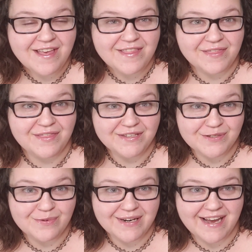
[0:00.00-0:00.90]
This
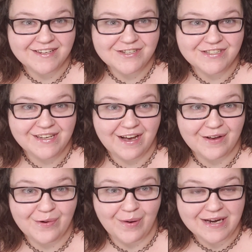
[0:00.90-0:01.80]
one actually got
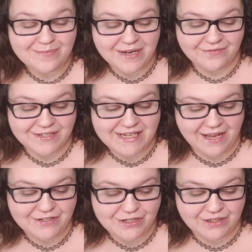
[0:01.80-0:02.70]
quite a bit of
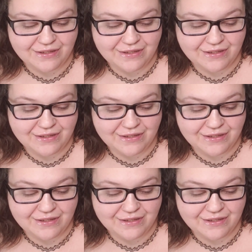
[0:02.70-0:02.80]
attention.